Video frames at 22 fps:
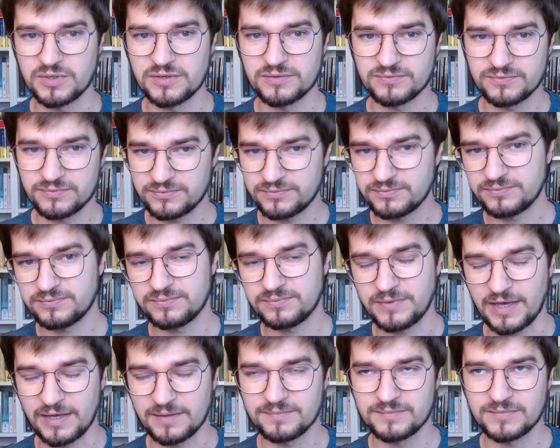
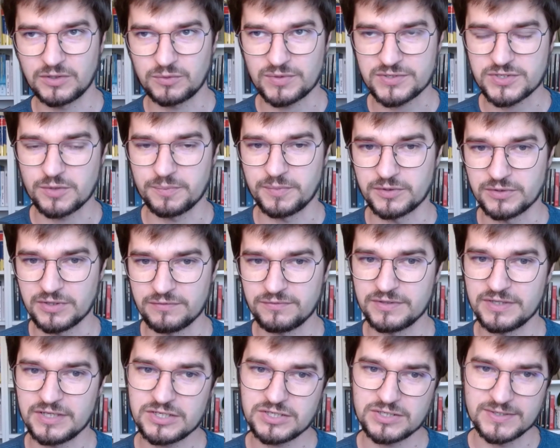with Grasshopper
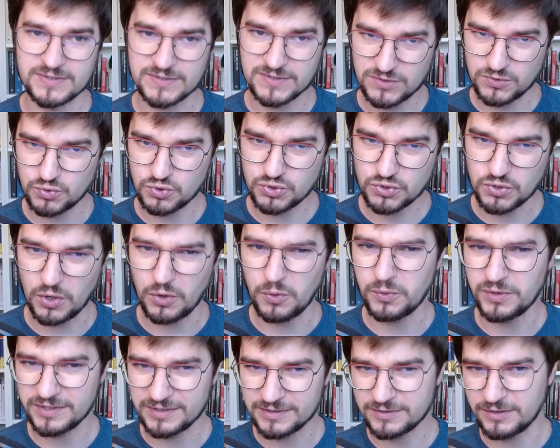definitions to
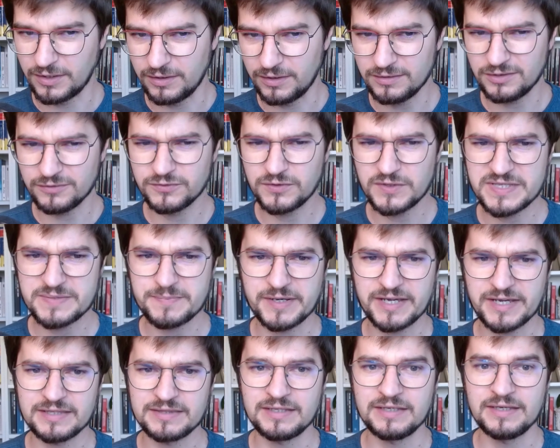showing all of that
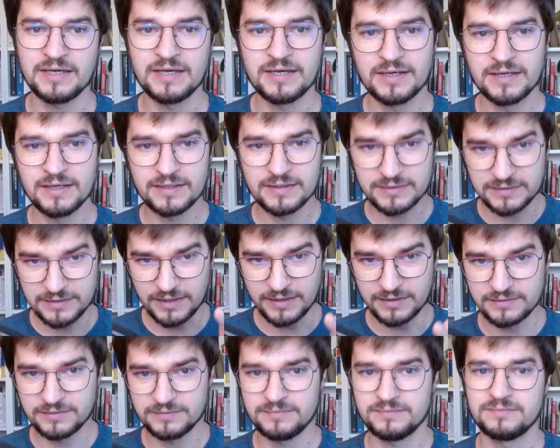spaghetti,
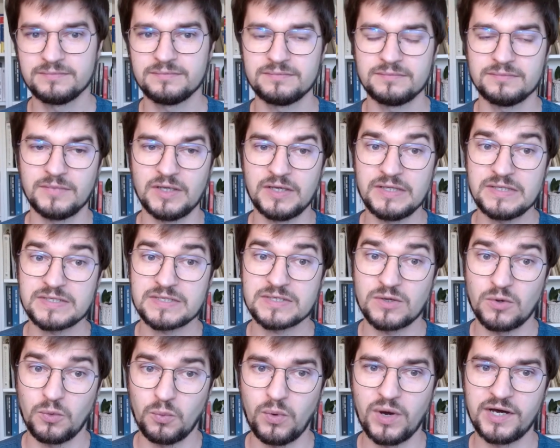then
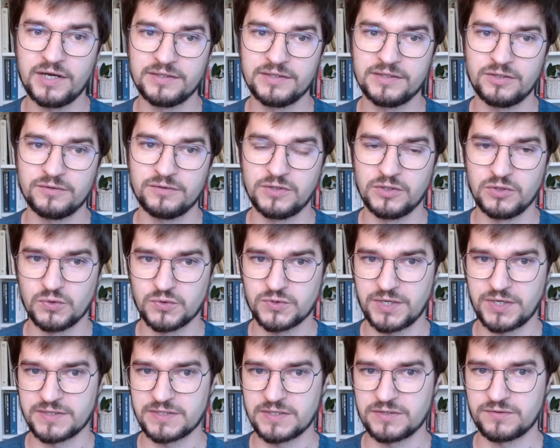it's one of the
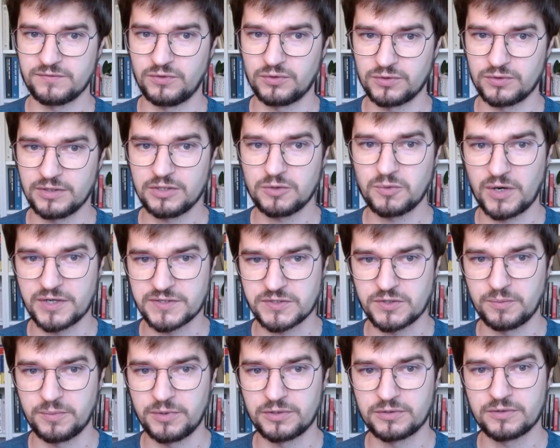use cases for the
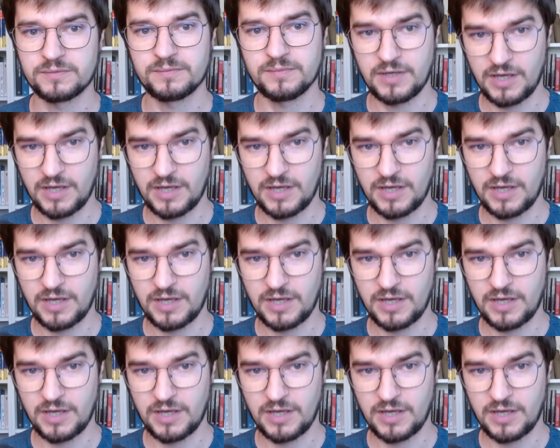Grasshopper